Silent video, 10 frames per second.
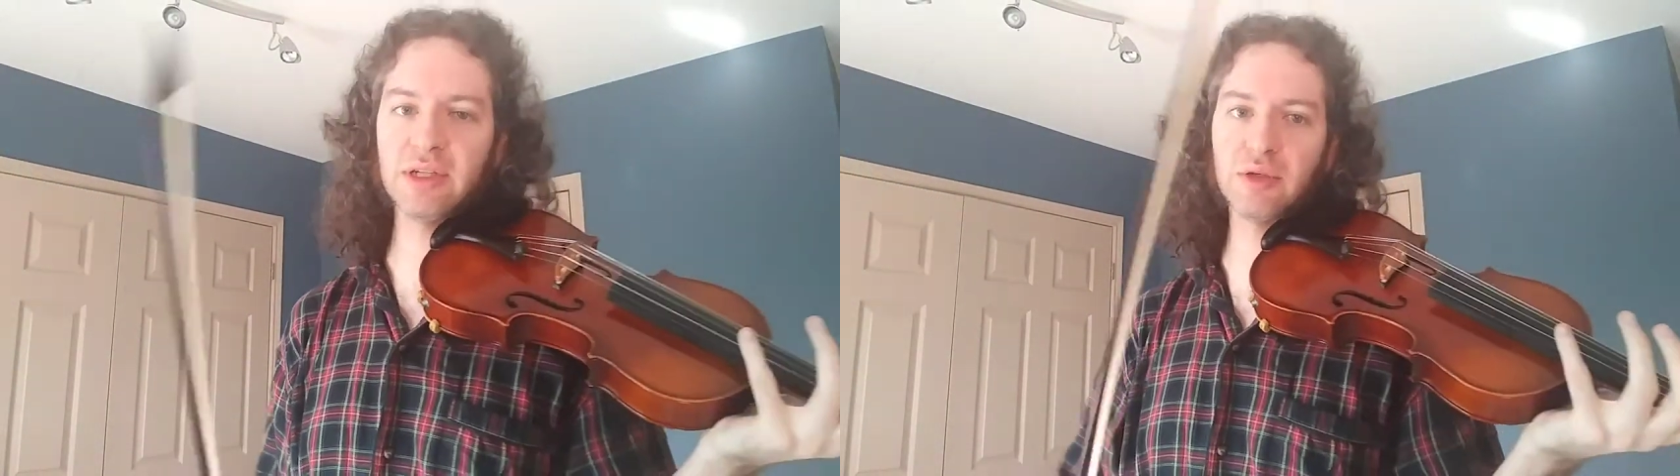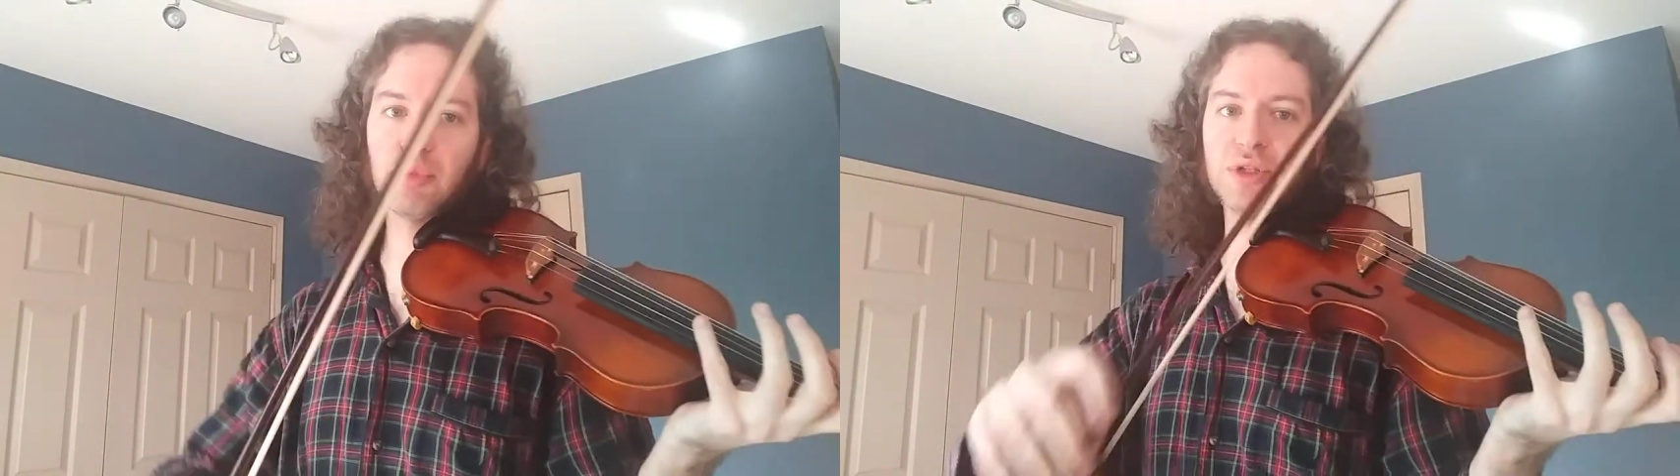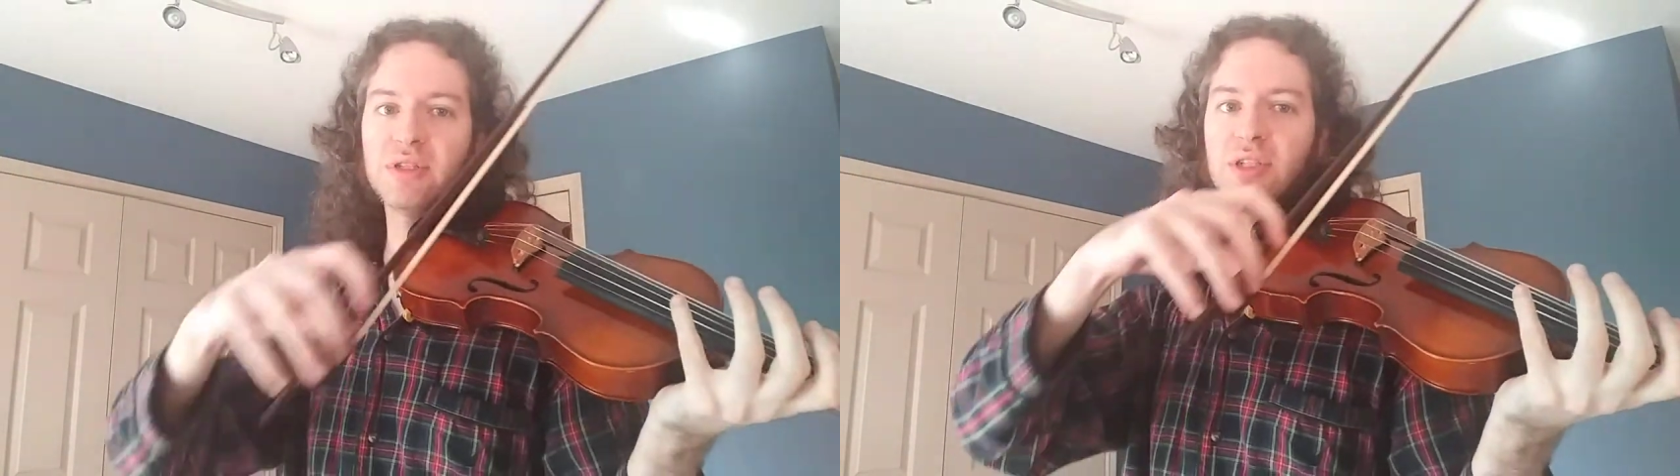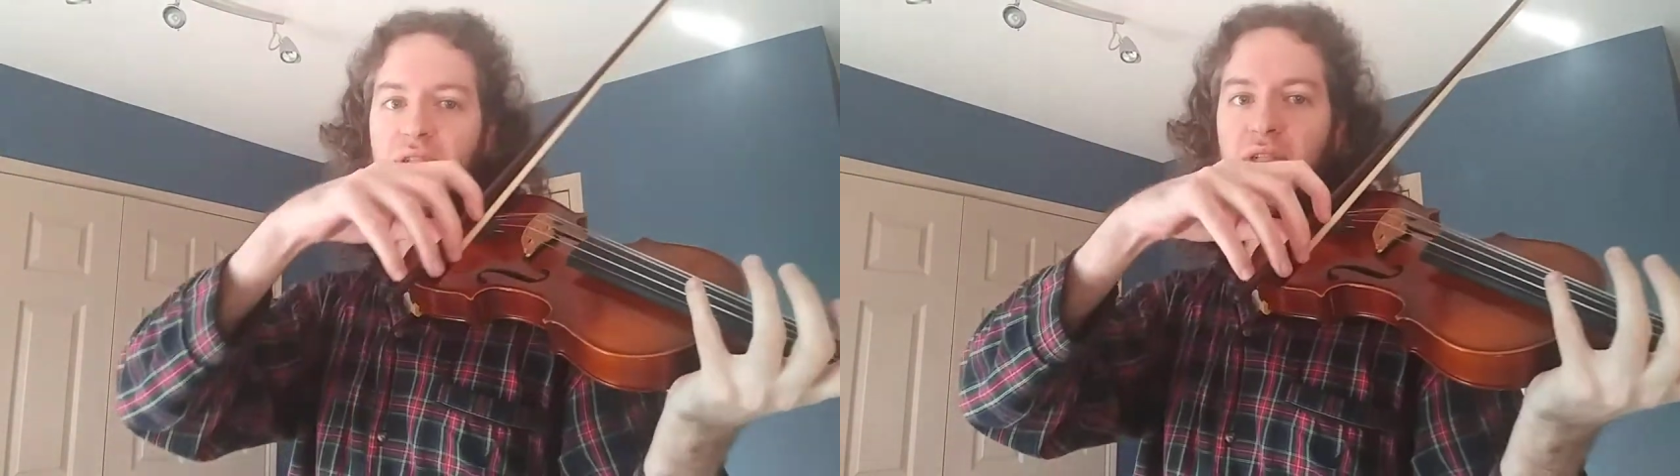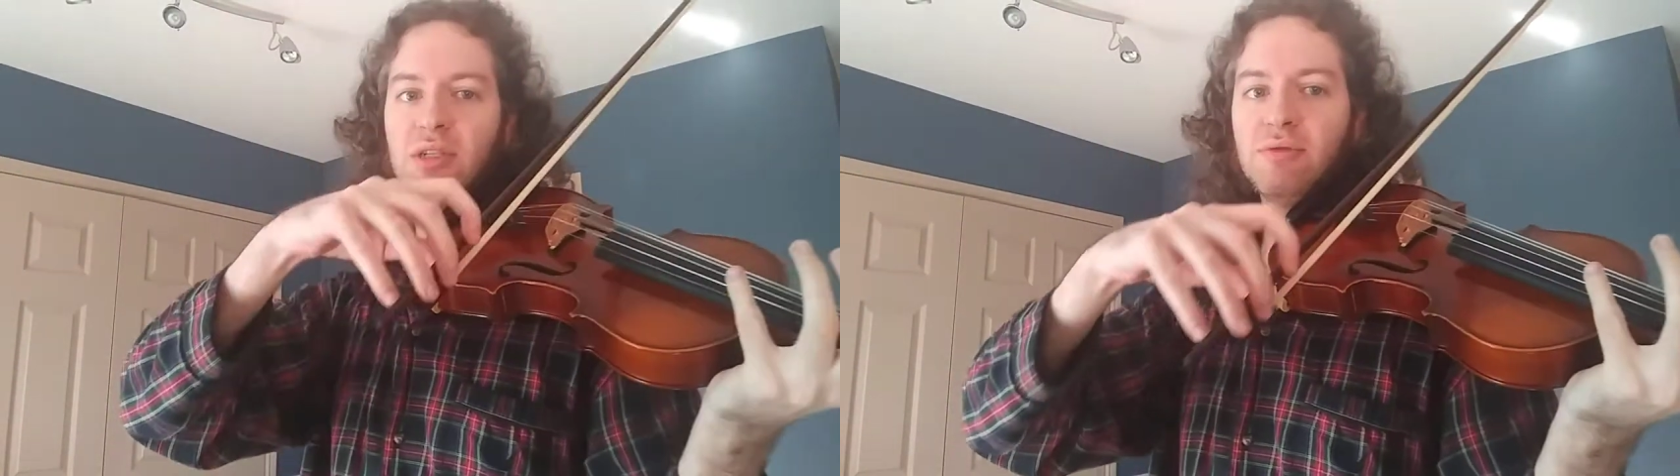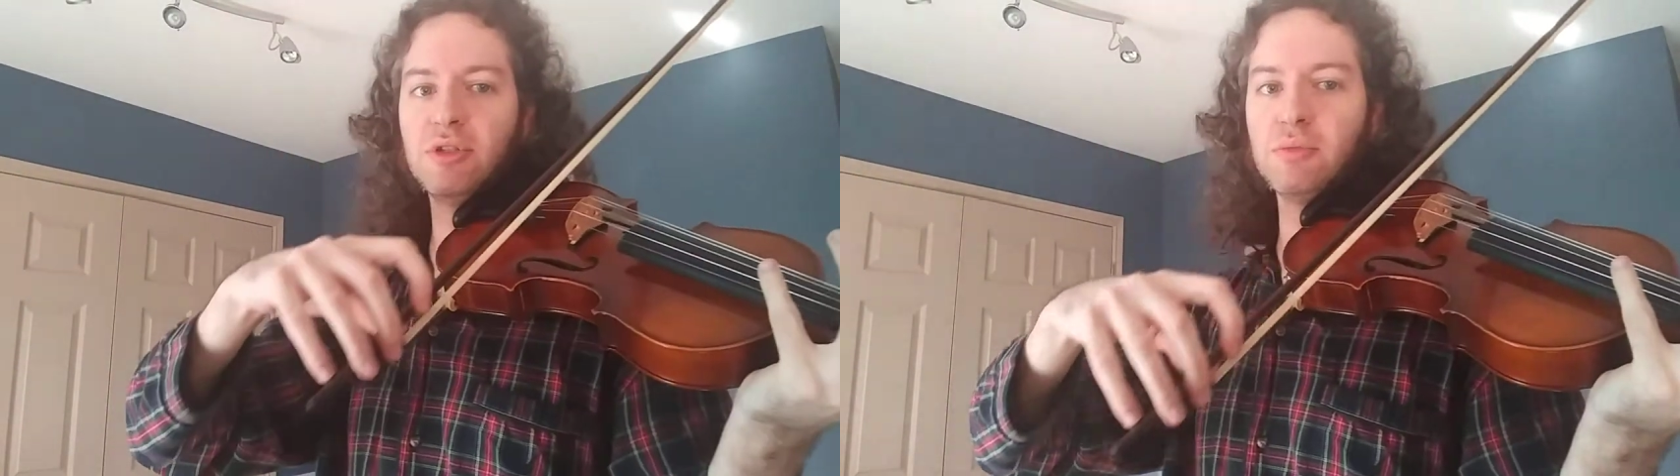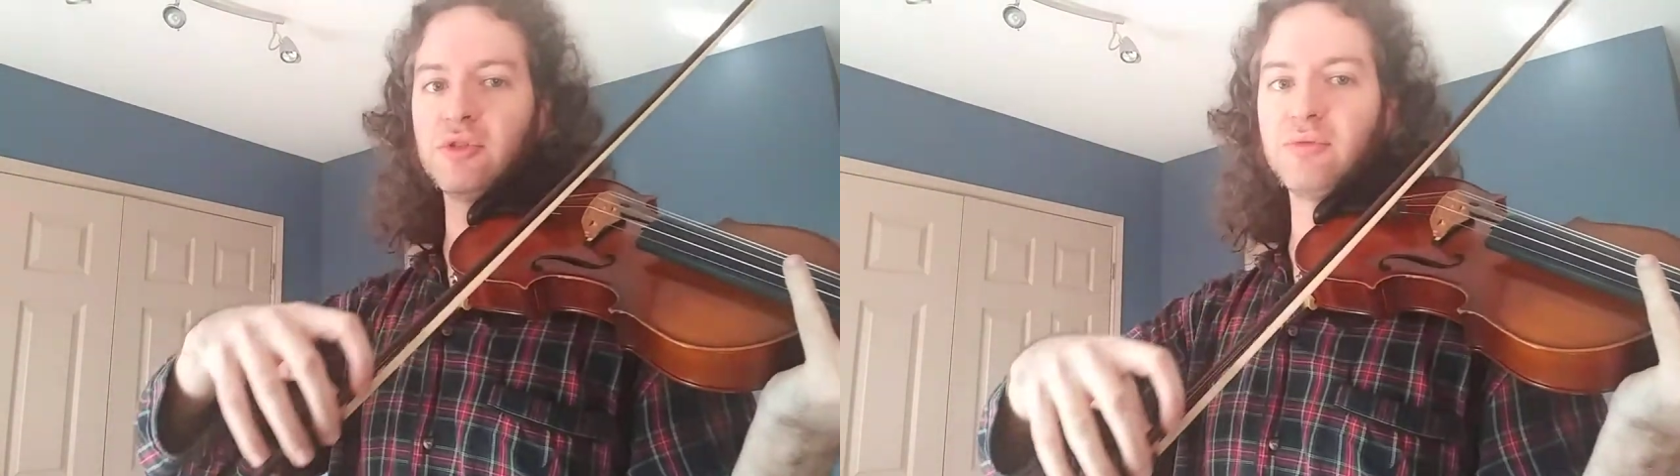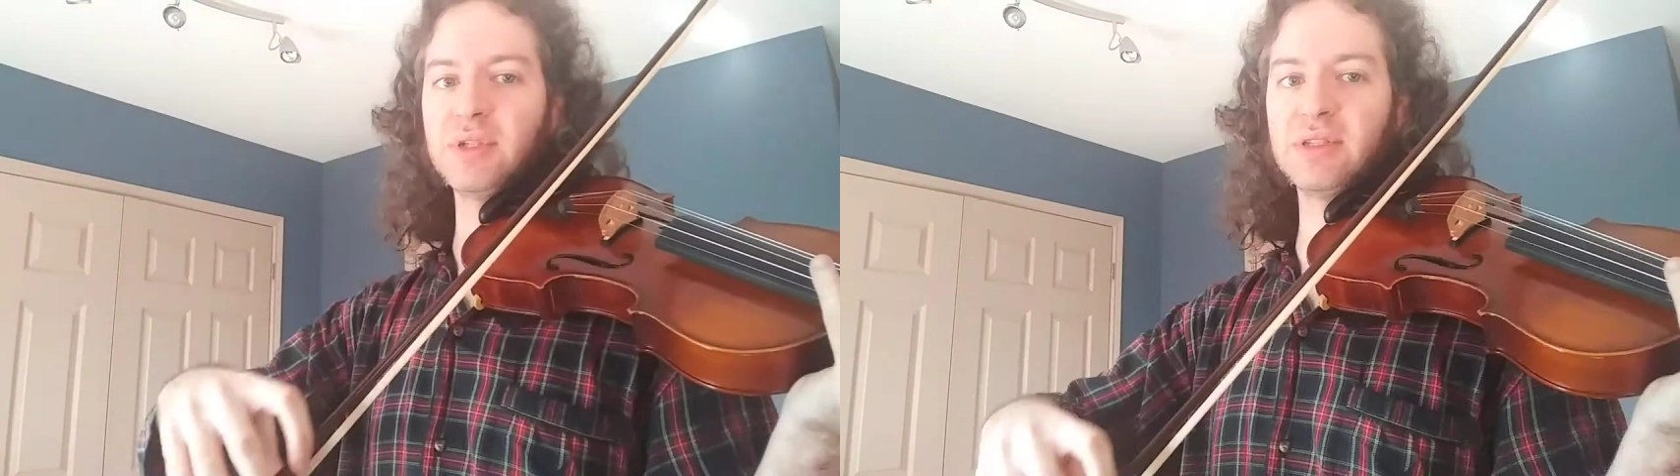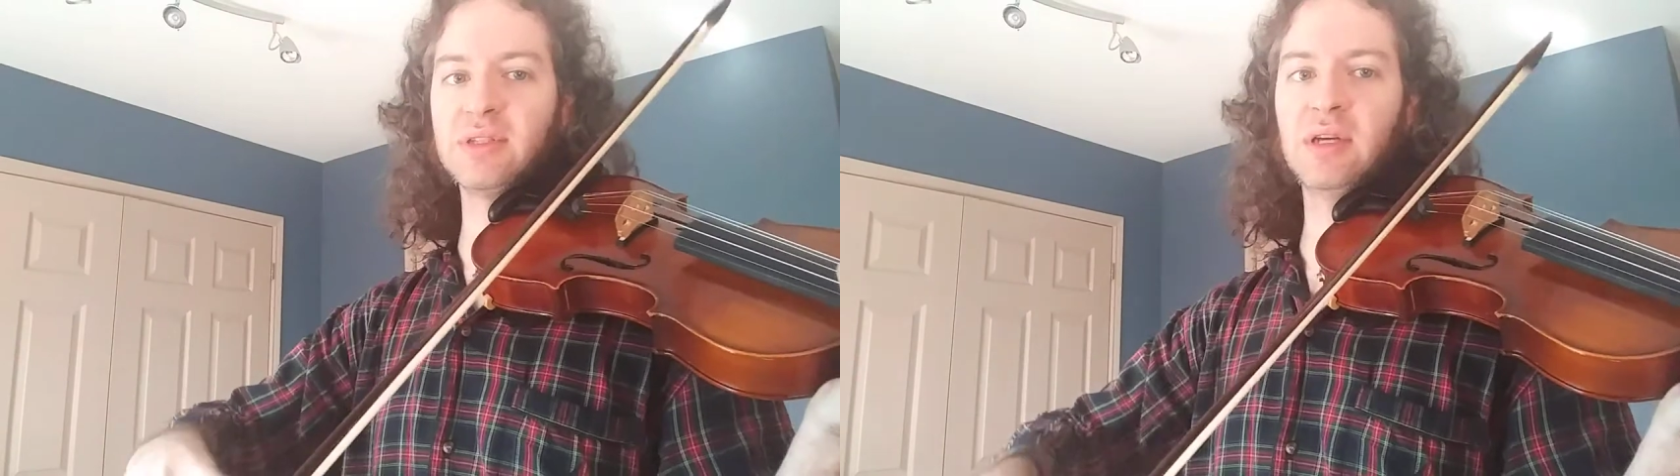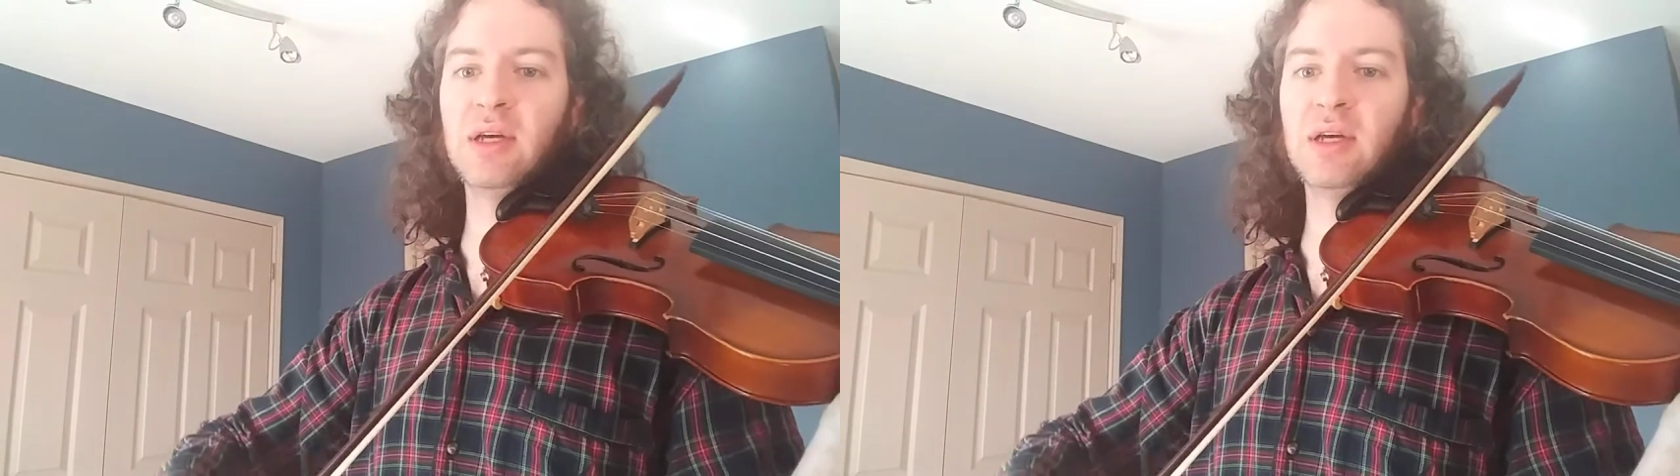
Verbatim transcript: and the precision of your movements